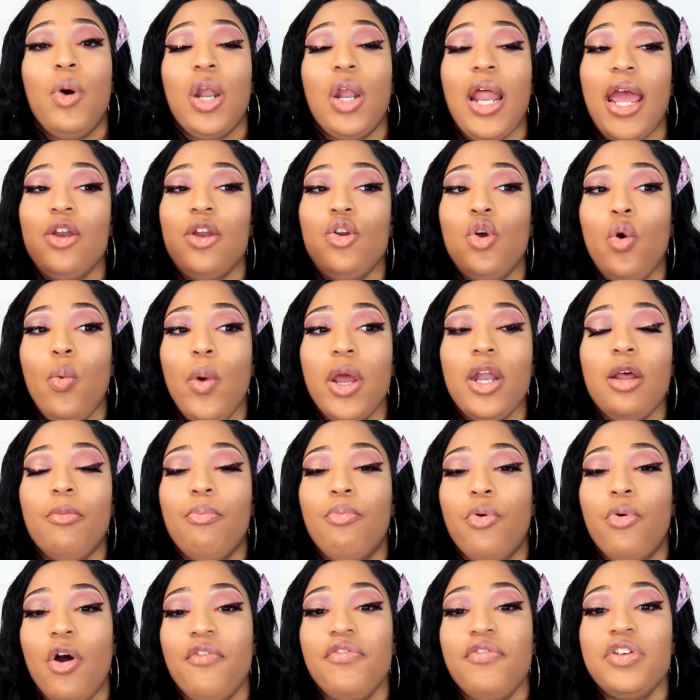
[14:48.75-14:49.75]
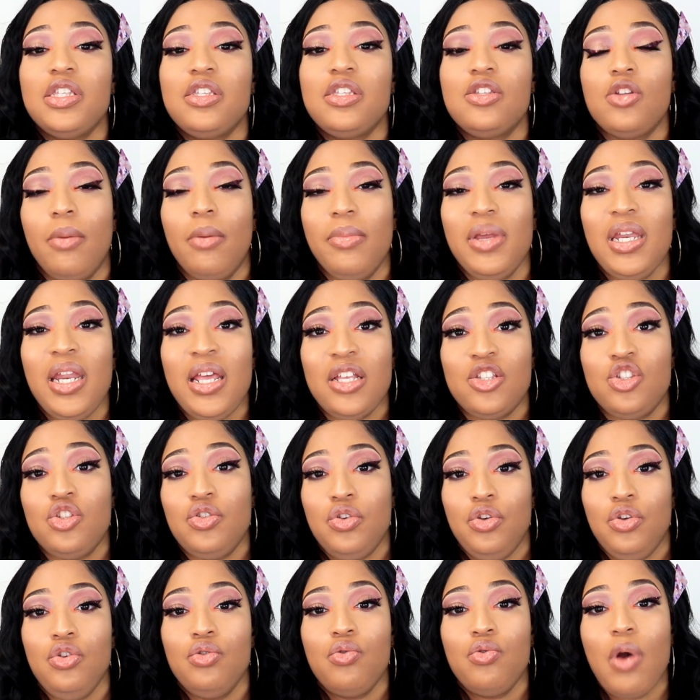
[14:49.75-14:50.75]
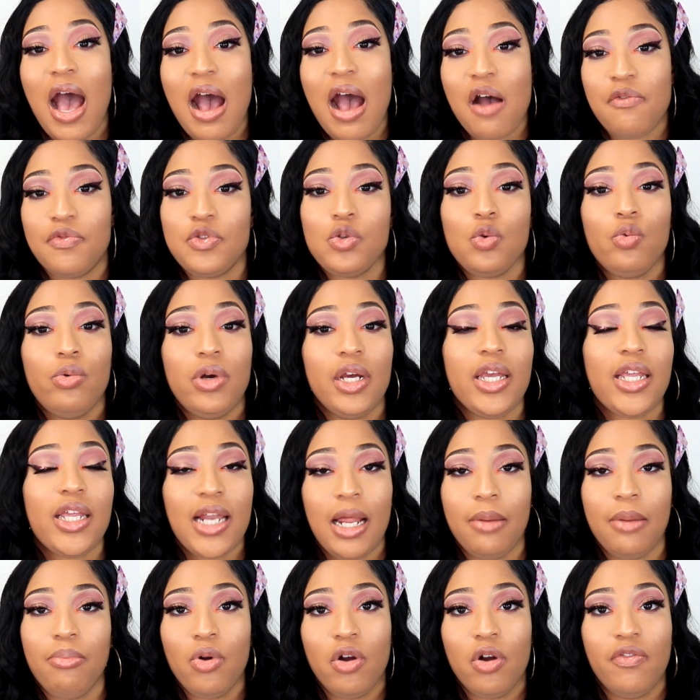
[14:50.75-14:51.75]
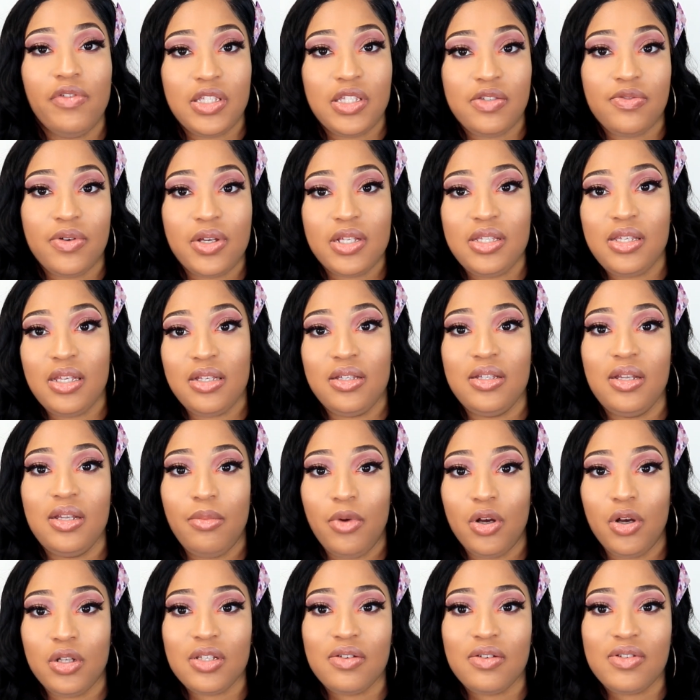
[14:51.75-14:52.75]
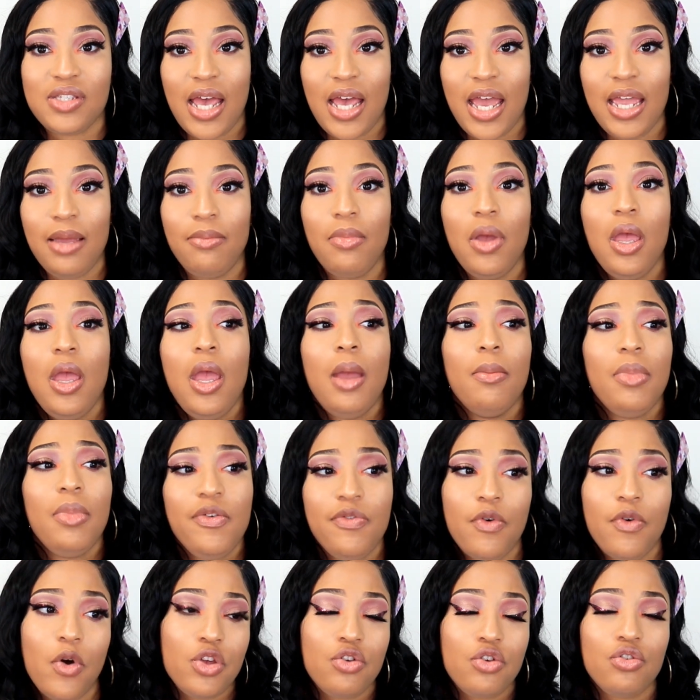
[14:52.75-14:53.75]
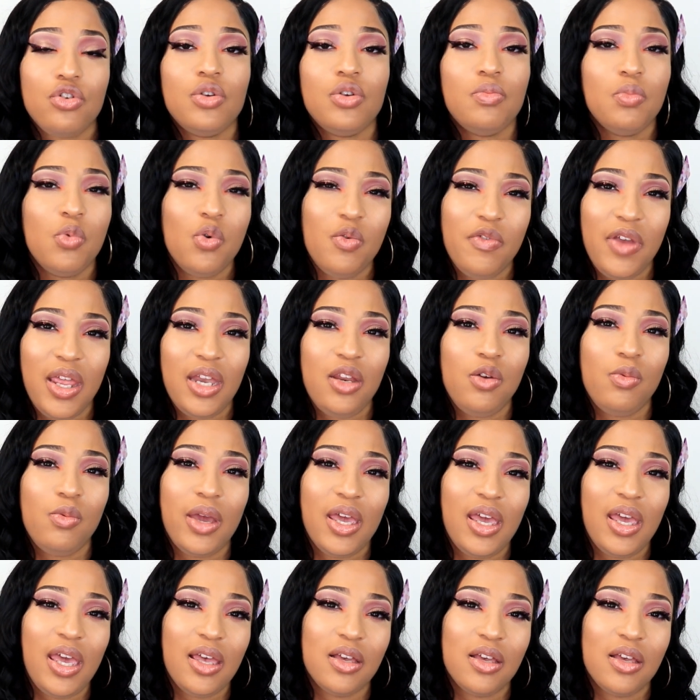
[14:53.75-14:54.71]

But I know when a province nominates you, you have to work in that province for a certain amount of time before you could move anywhere